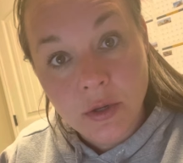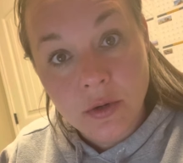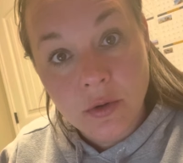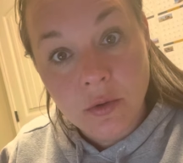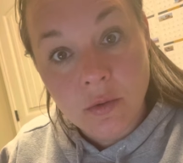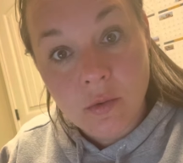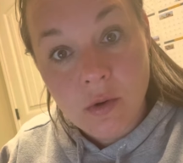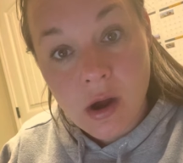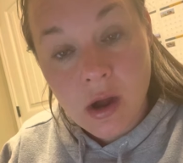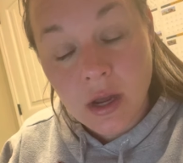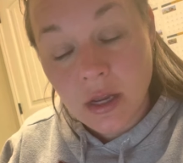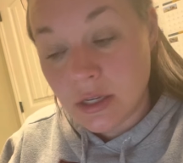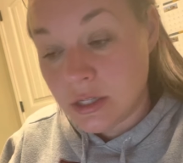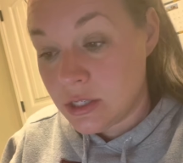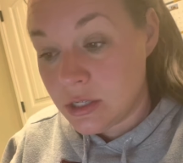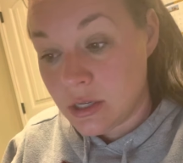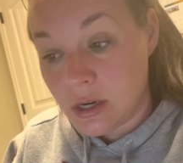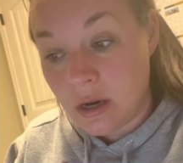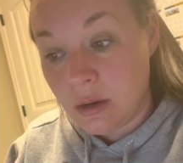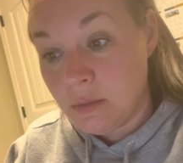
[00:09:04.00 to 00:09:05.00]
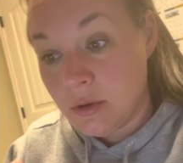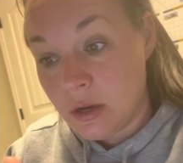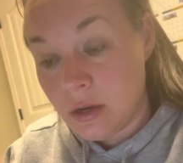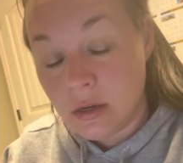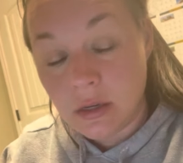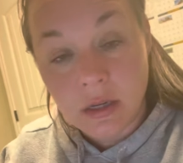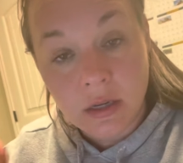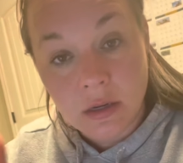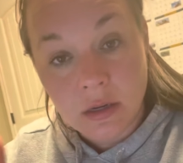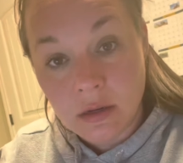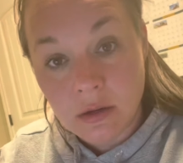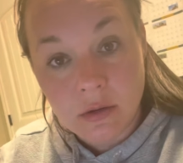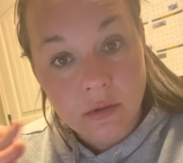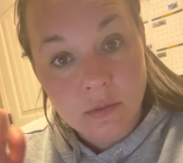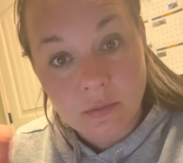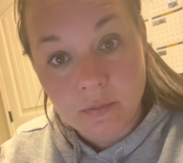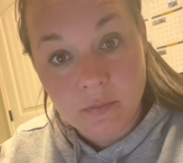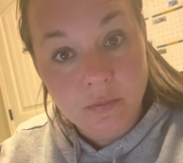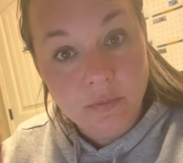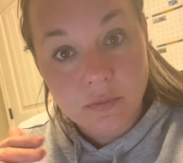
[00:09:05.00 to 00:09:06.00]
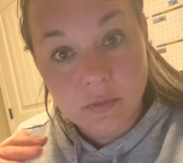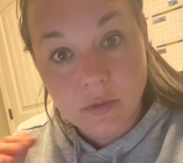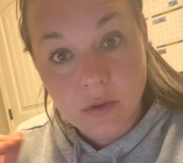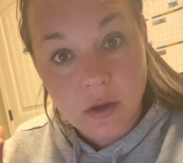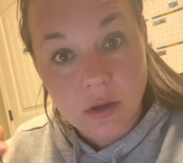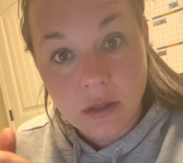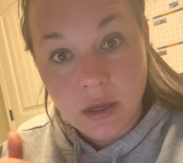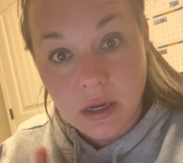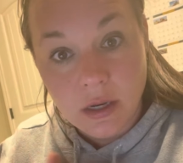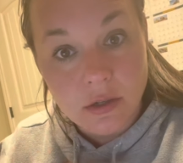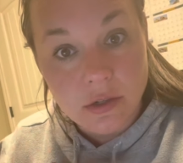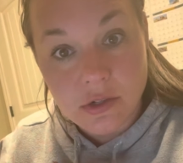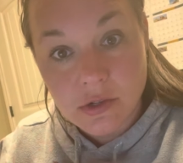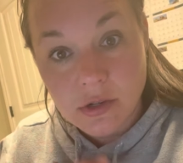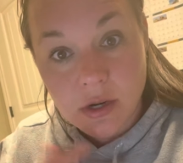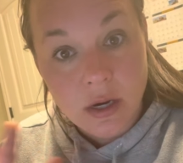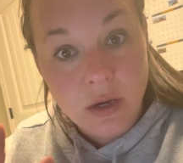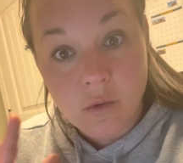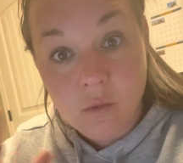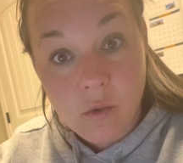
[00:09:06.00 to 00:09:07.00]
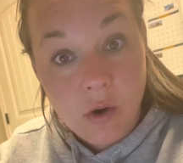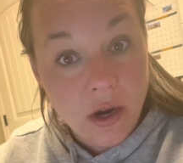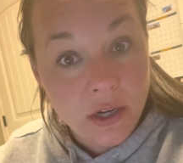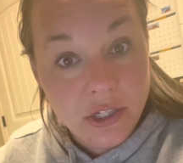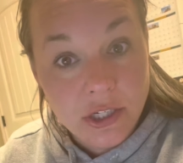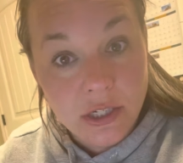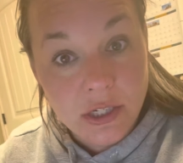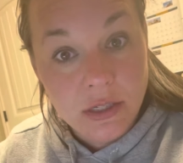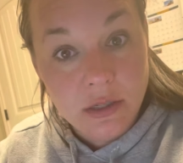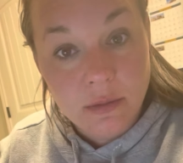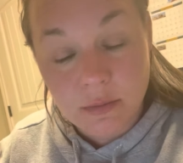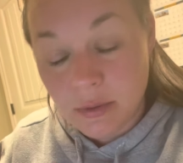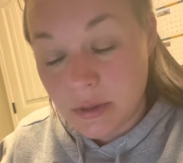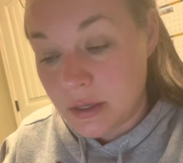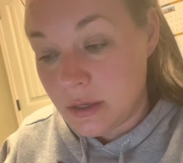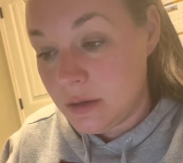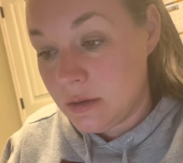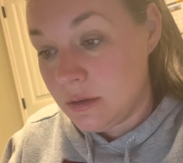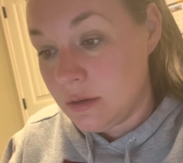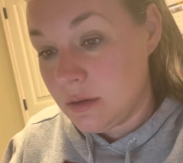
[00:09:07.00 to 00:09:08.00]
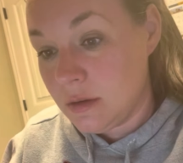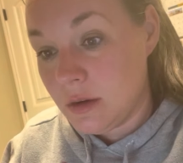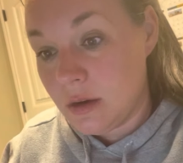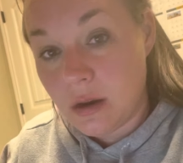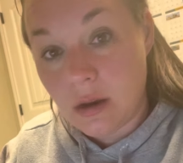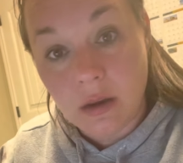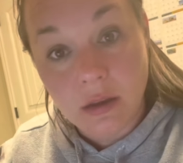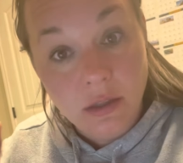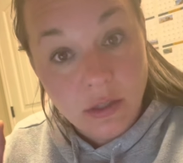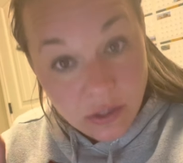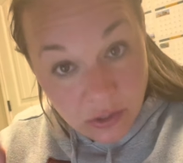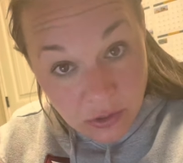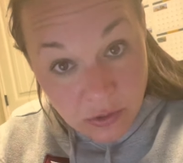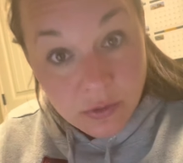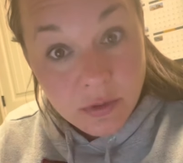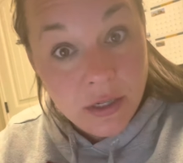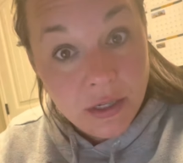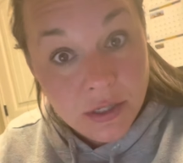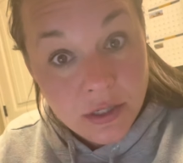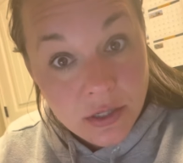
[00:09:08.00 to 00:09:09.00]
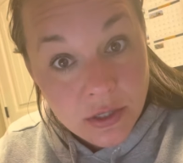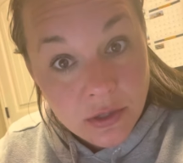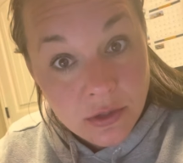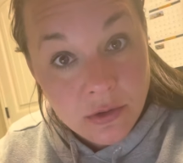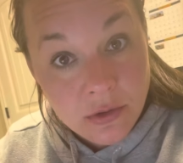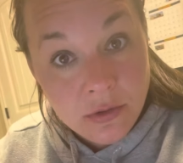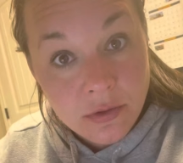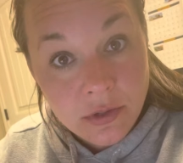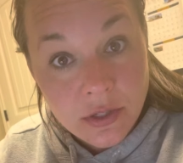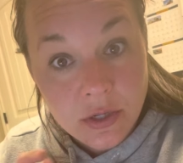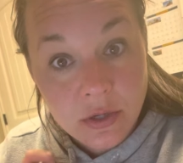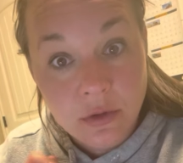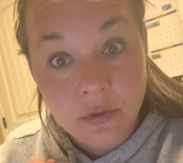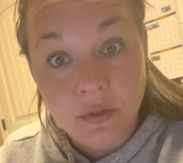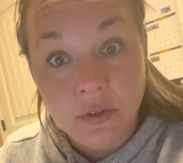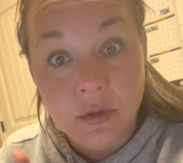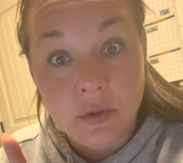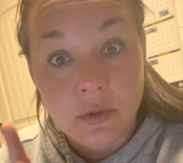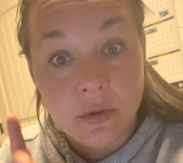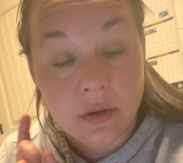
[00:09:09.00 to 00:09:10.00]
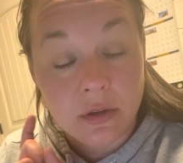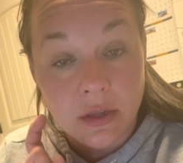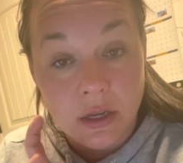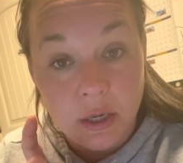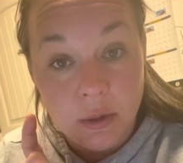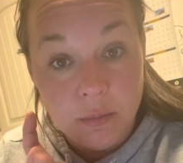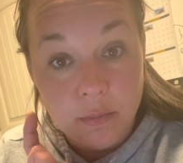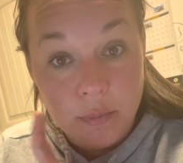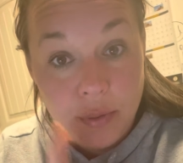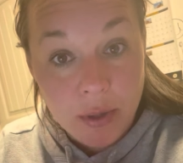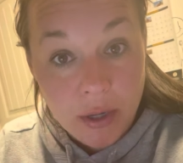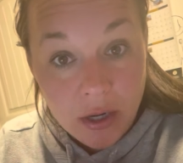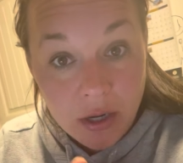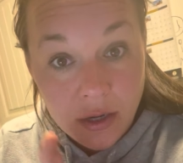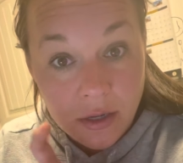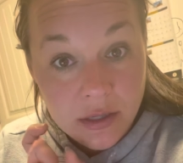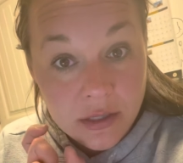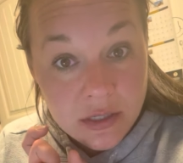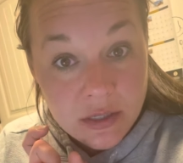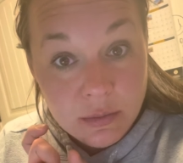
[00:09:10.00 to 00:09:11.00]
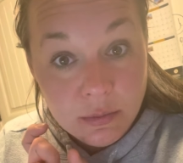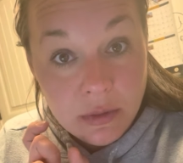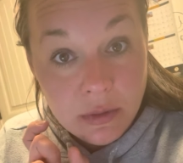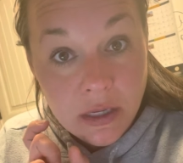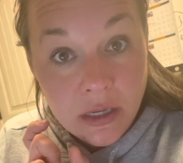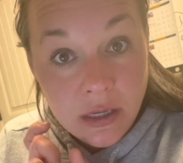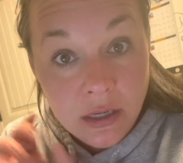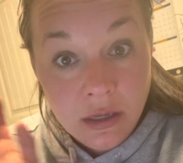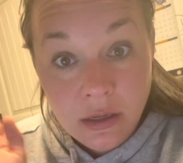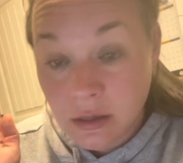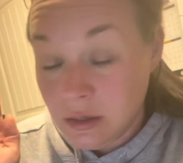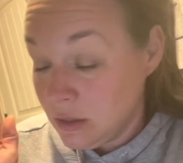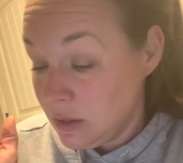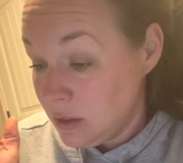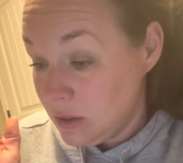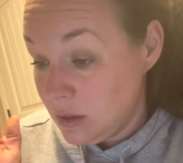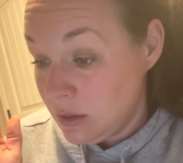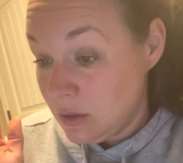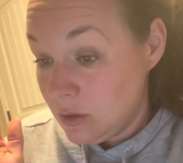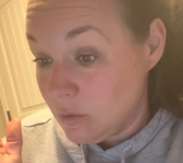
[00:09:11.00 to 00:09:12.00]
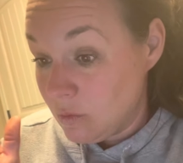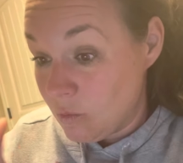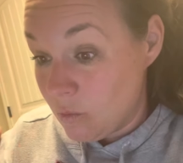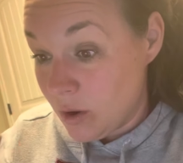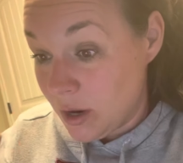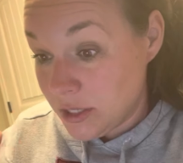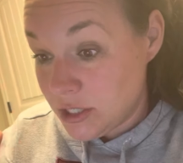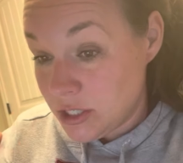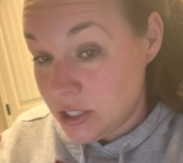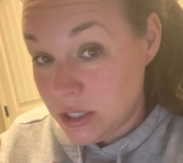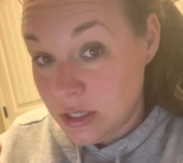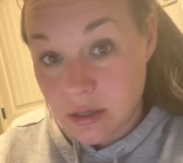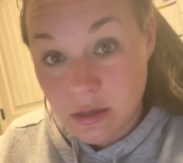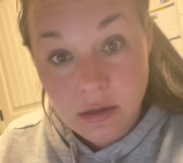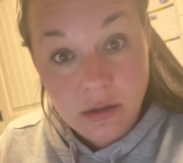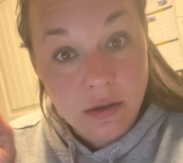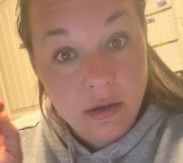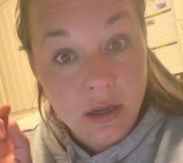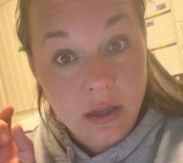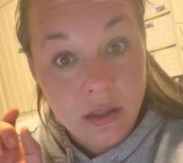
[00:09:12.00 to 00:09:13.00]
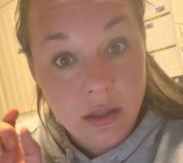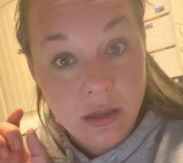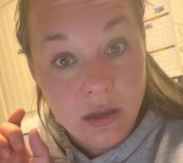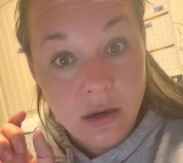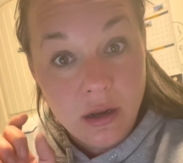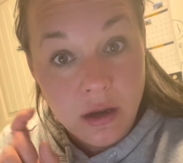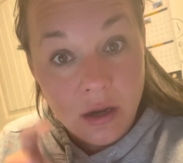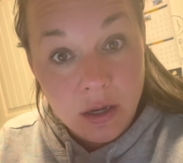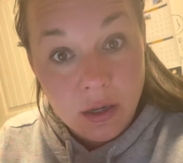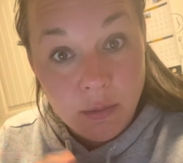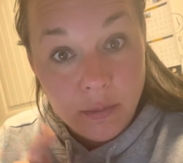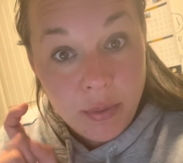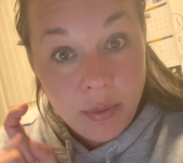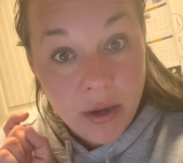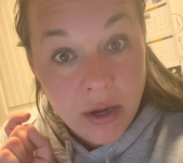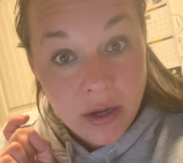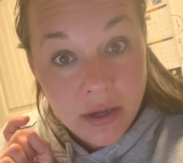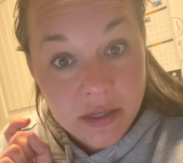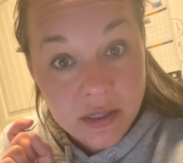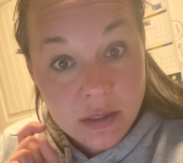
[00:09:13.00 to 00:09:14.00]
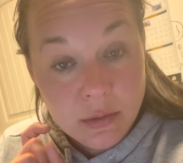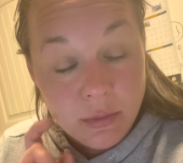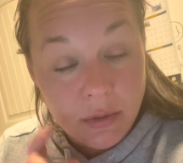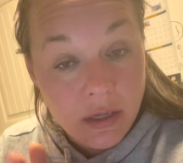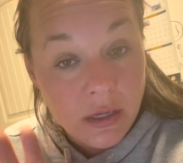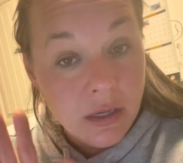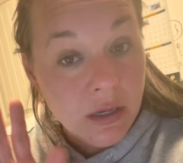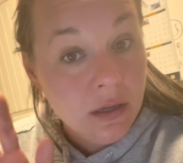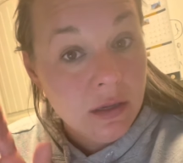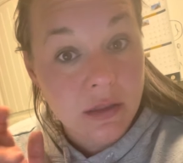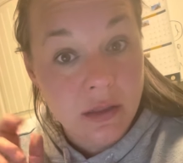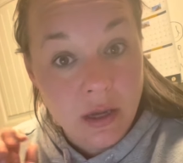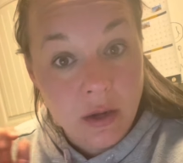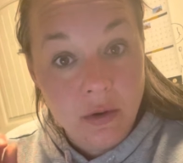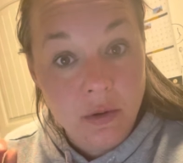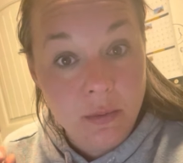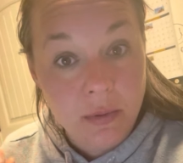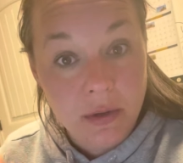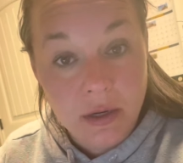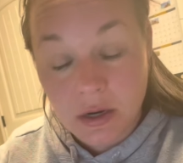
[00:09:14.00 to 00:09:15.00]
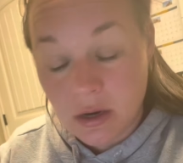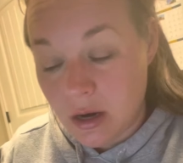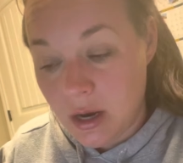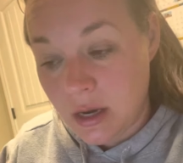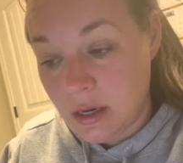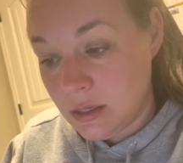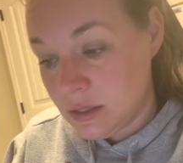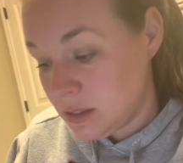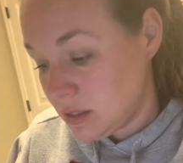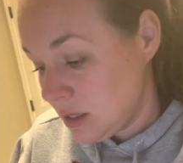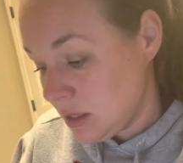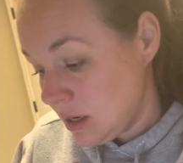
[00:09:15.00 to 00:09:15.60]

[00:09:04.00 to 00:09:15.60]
to watch. I'm not gonna like try to watch it, but uh, you need to. So if you wanna like pause me, watch it, and then unpause me, that would be great.